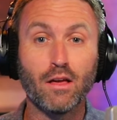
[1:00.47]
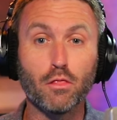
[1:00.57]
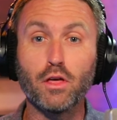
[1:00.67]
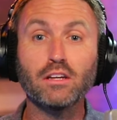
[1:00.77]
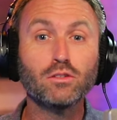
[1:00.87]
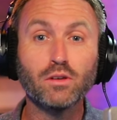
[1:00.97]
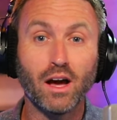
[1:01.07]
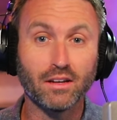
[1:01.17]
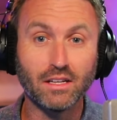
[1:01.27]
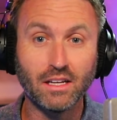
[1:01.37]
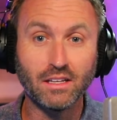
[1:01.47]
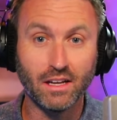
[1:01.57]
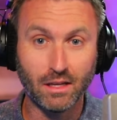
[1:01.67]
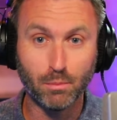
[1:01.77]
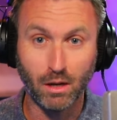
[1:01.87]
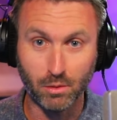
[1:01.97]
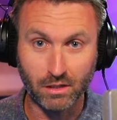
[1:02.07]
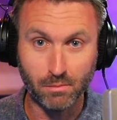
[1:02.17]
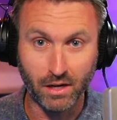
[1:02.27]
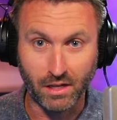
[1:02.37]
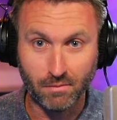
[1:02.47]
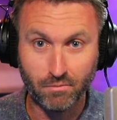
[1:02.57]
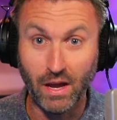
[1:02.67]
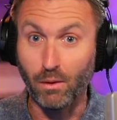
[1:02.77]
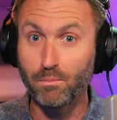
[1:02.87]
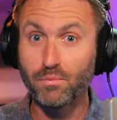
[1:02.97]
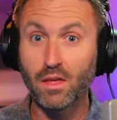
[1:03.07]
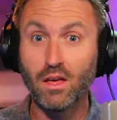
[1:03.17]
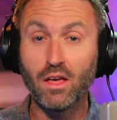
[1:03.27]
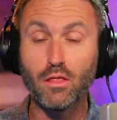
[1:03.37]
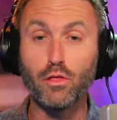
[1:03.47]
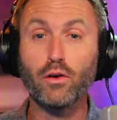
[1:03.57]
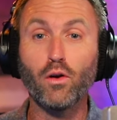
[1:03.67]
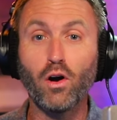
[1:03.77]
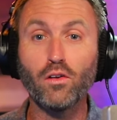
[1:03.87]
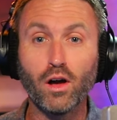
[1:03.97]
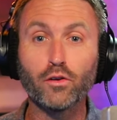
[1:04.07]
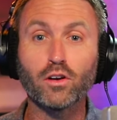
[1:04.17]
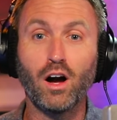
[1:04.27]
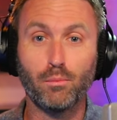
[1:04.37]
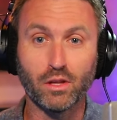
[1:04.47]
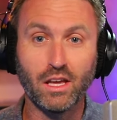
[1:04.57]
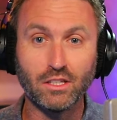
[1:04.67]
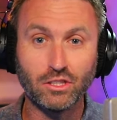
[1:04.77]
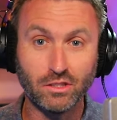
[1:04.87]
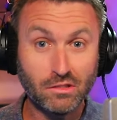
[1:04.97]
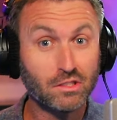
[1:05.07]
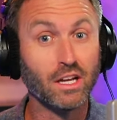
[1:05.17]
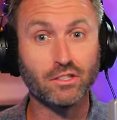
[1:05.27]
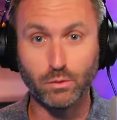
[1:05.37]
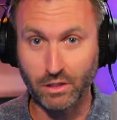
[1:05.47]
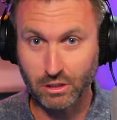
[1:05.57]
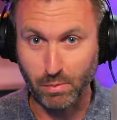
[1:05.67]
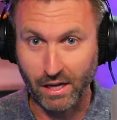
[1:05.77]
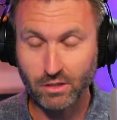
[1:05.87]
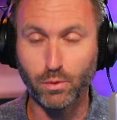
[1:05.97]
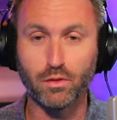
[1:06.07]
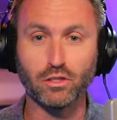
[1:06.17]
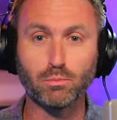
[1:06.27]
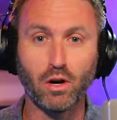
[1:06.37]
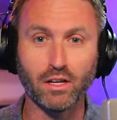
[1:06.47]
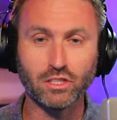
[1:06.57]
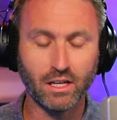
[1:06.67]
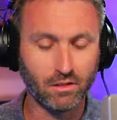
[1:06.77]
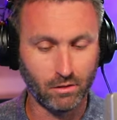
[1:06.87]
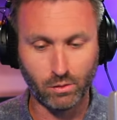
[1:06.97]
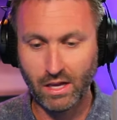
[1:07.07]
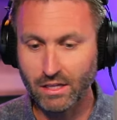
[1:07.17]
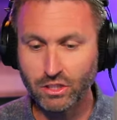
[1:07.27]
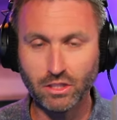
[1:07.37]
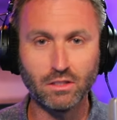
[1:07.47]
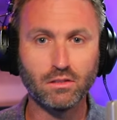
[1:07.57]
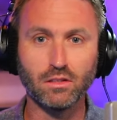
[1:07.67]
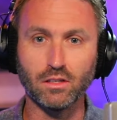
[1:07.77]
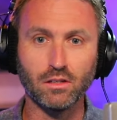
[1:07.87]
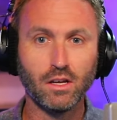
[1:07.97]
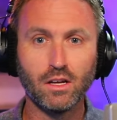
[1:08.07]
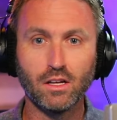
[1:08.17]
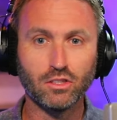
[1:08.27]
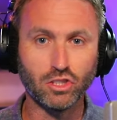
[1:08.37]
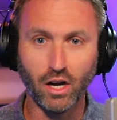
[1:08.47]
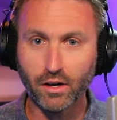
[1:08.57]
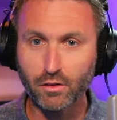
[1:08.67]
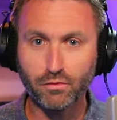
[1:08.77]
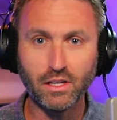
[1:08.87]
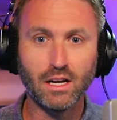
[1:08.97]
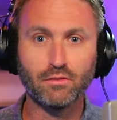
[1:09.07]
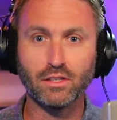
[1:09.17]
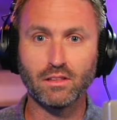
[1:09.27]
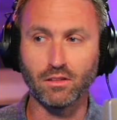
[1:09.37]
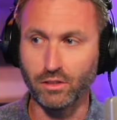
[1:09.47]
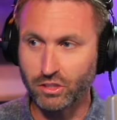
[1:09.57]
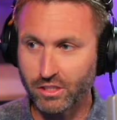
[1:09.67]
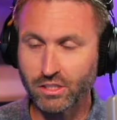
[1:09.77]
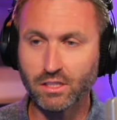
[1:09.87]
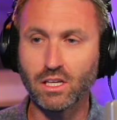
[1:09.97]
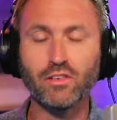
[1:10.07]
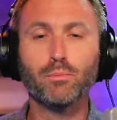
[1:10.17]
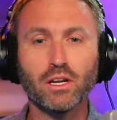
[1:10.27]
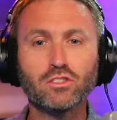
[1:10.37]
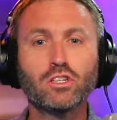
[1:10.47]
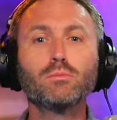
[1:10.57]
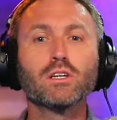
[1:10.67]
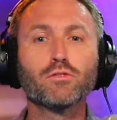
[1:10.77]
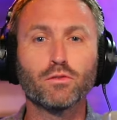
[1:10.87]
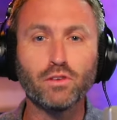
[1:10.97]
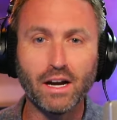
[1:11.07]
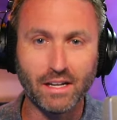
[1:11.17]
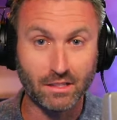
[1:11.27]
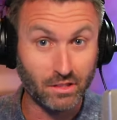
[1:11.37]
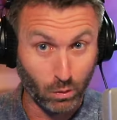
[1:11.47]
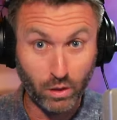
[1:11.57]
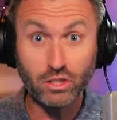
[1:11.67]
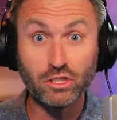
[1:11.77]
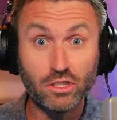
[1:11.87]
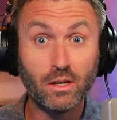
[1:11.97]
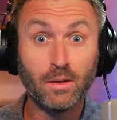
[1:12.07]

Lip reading: they do not need any public money. Now, there are other complications, as you would expect, with this project, the location, the geography of it, the logistics of it. But in terms of the financing, which,